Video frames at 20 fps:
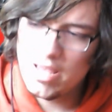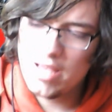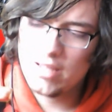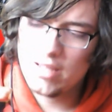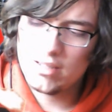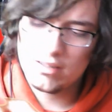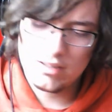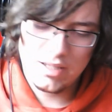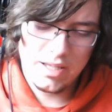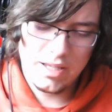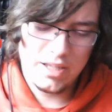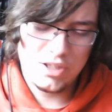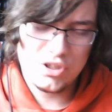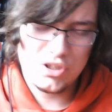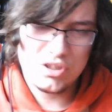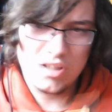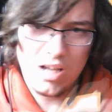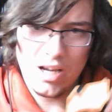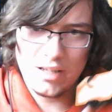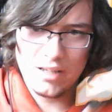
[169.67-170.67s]
uh, H
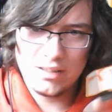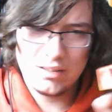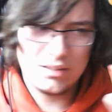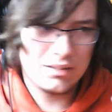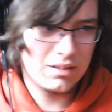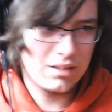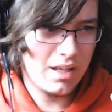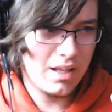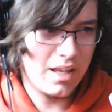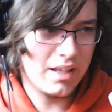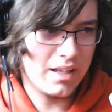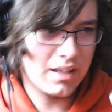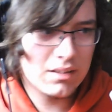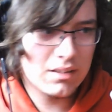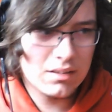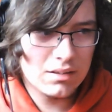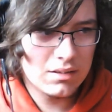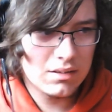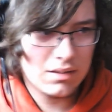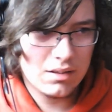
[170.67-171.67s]
nine
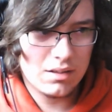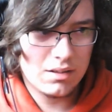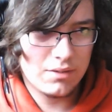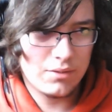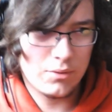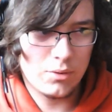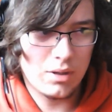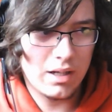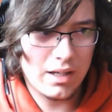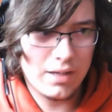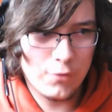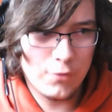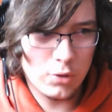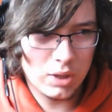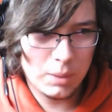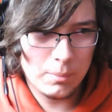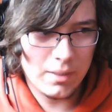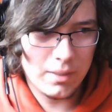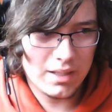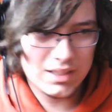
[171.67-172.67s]
Aiken for, like,
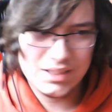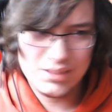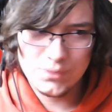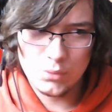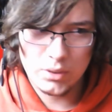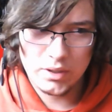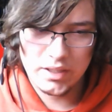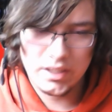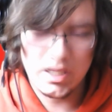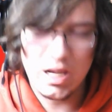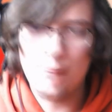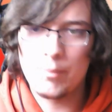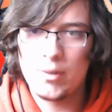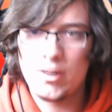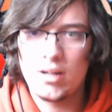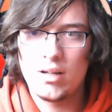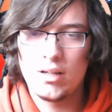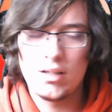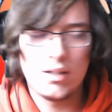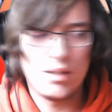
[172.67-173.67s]
forty bucks, four K camera.
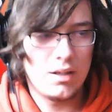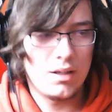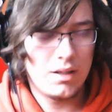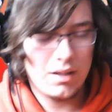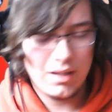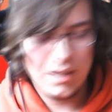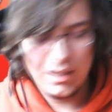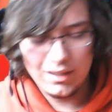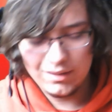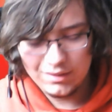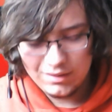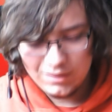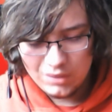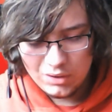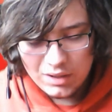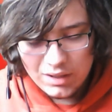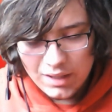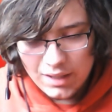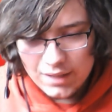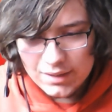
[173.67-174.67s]
And you
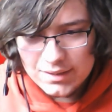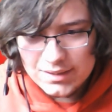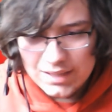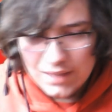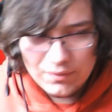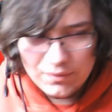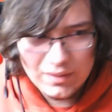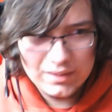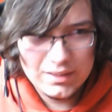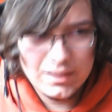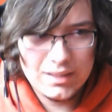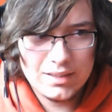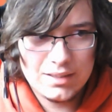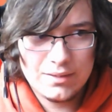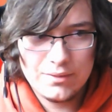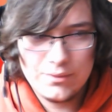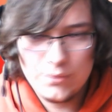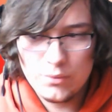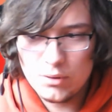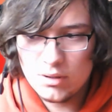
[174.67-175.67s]
can get stuff like
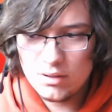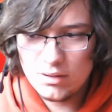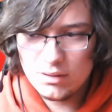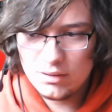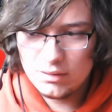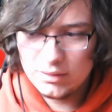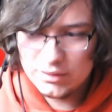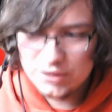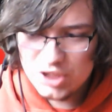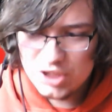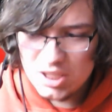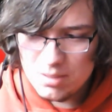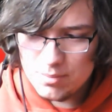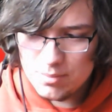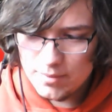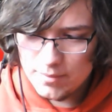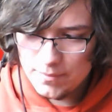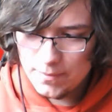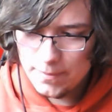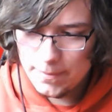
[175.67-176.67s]
this for cheap.
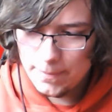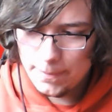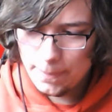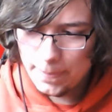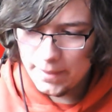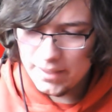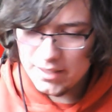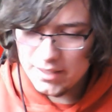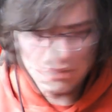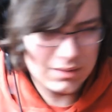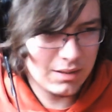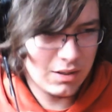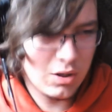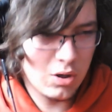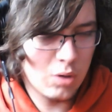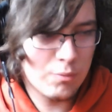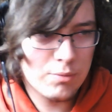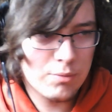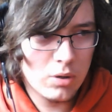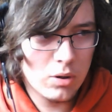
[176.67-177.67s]
It's not the
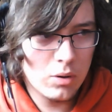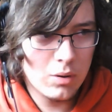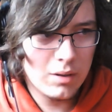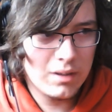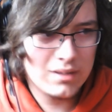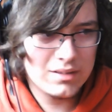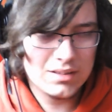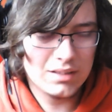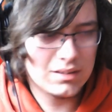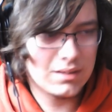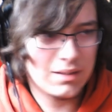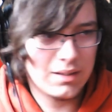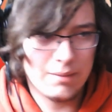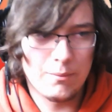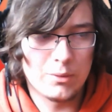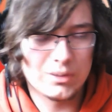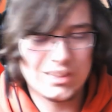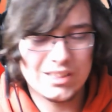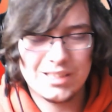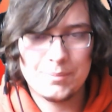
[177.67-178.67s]
GoPro, it's not the
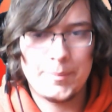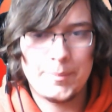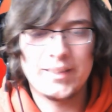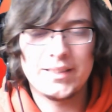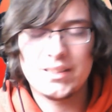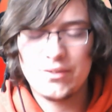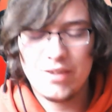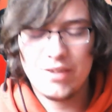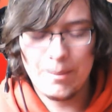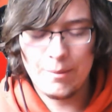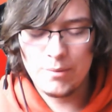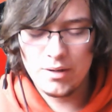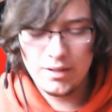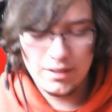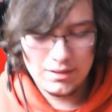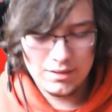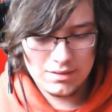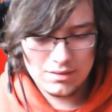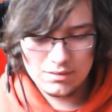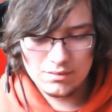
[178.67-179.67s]
most expensive camera,
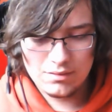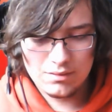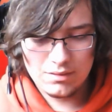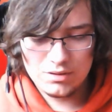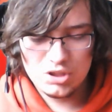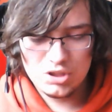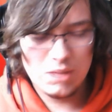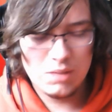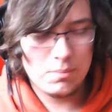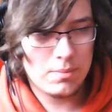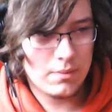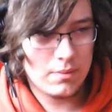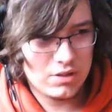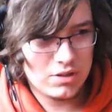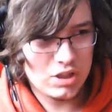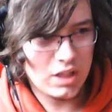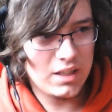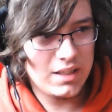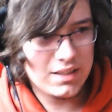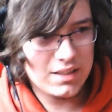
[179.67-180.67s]
it's cheap
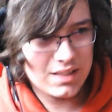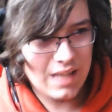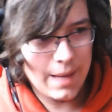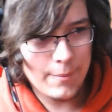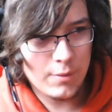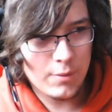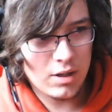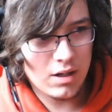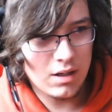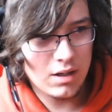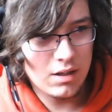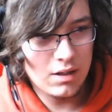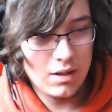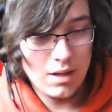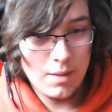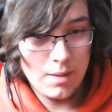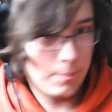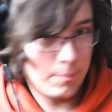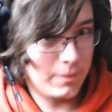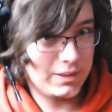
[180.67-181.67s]
Chinese camera.
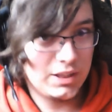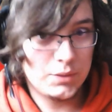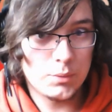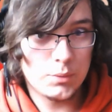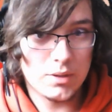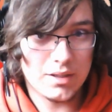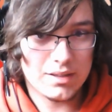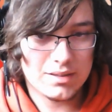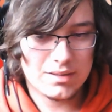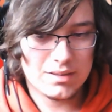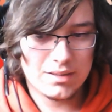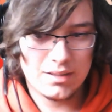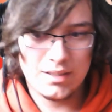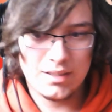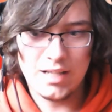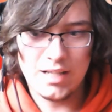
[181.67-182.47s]
But it works, and it